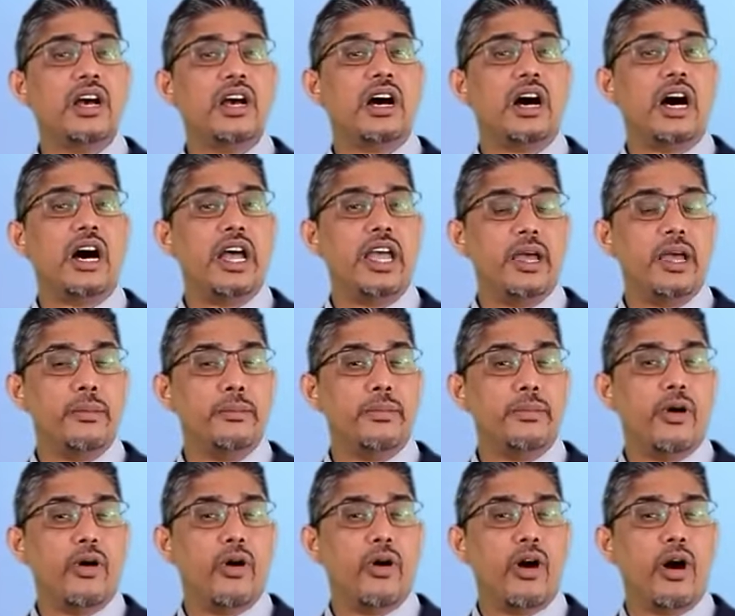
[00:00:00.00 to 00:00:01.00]
I am
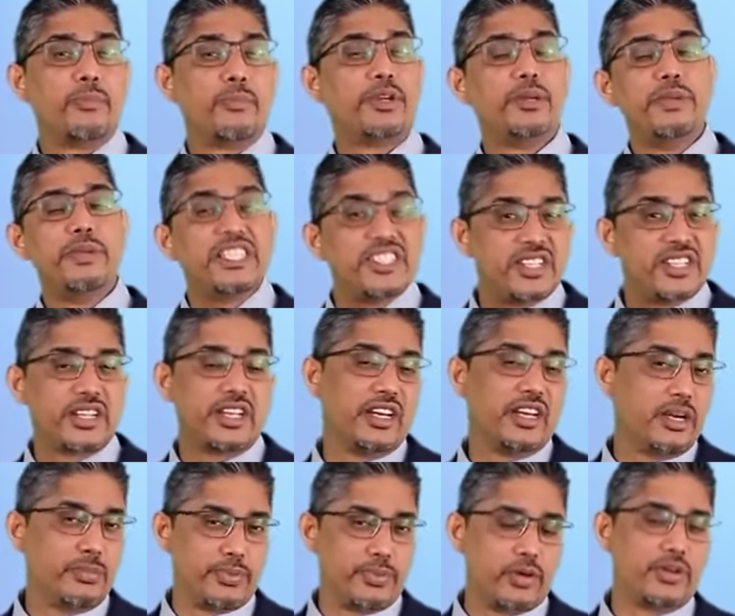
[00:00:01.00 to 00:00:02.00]
optimistic in
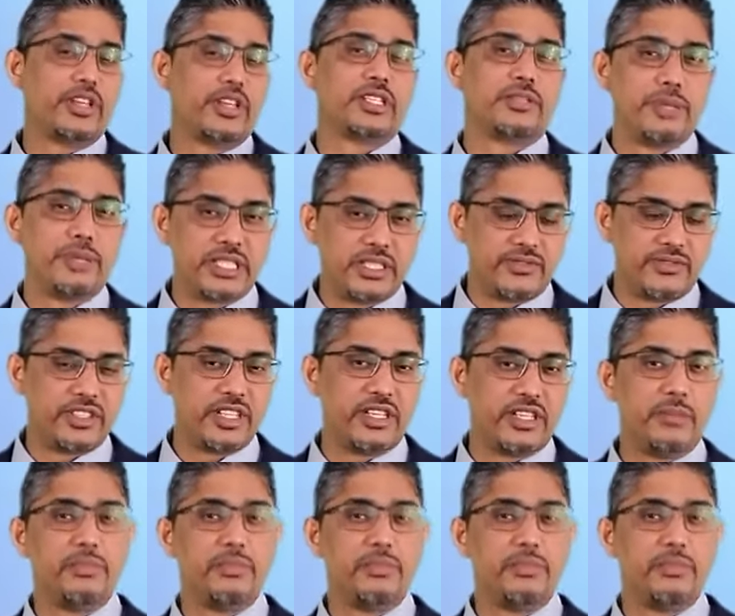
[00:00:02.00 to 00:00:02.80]
reporting specificity